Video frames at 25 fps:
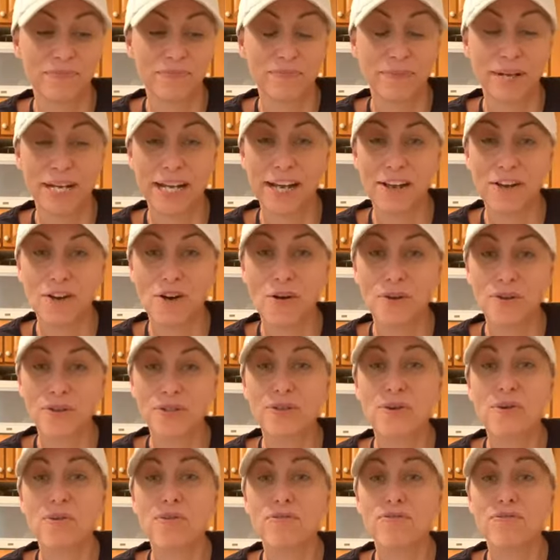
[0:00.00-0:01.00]
But I
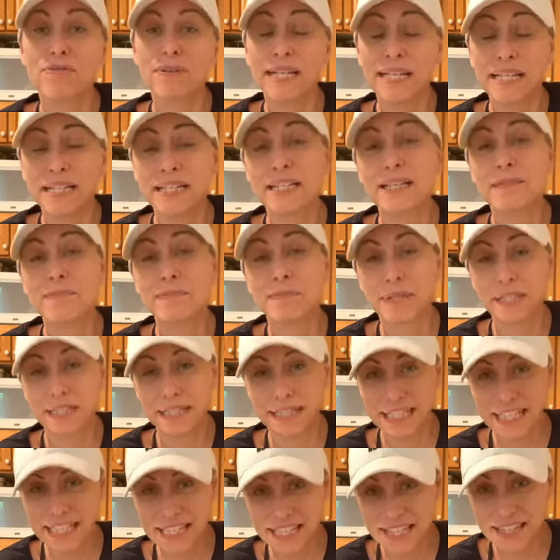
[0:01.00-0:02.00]
also really
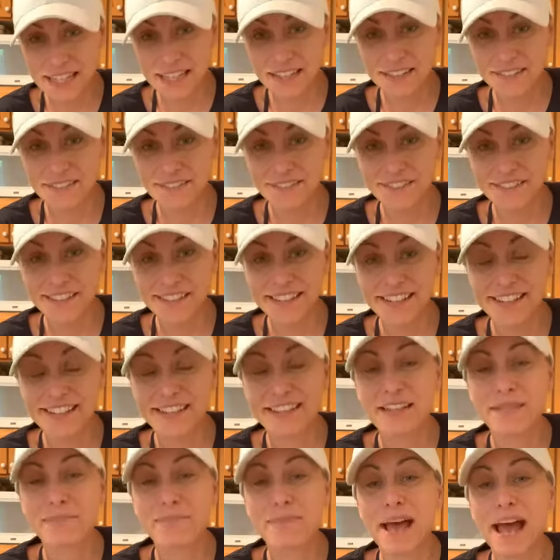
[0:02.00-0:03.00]
believe in
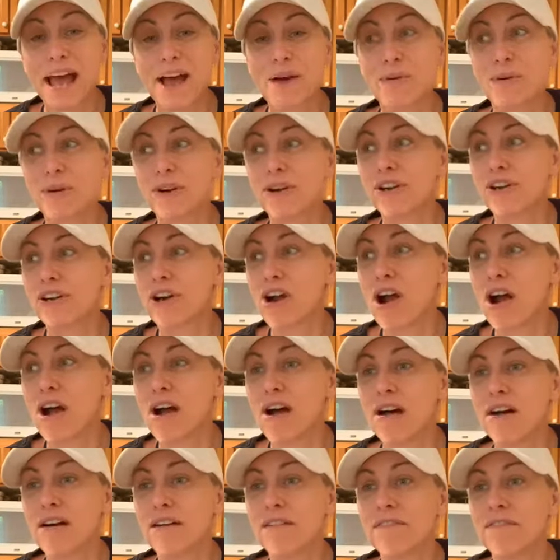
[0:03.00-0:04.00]
the power
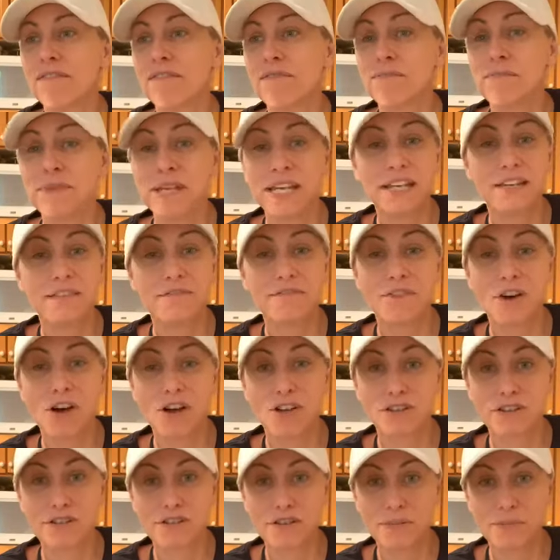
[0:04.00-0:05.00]
of being
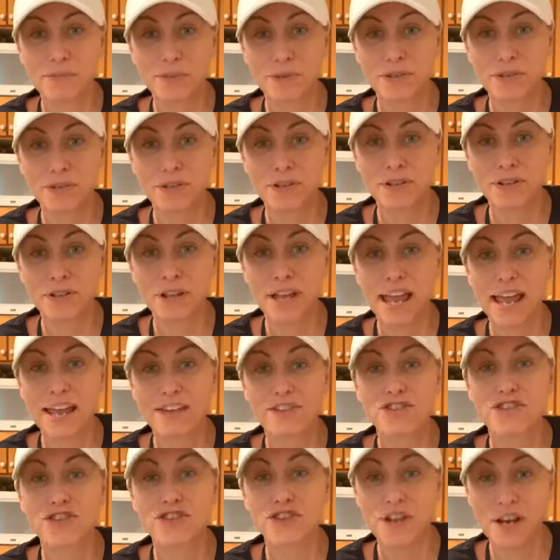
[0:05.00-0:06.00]
vulnerable
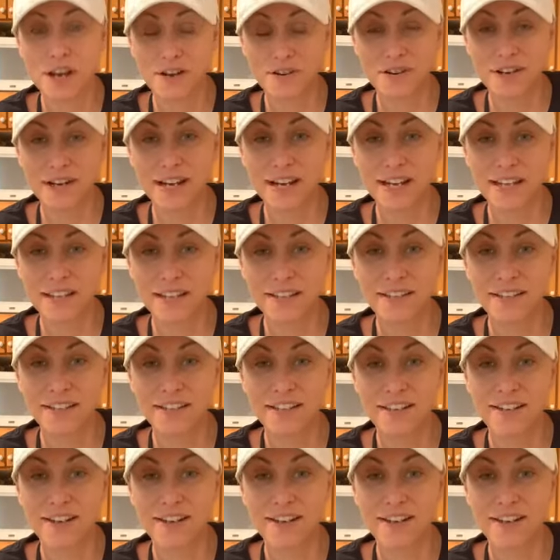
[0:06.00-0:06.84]
and sharing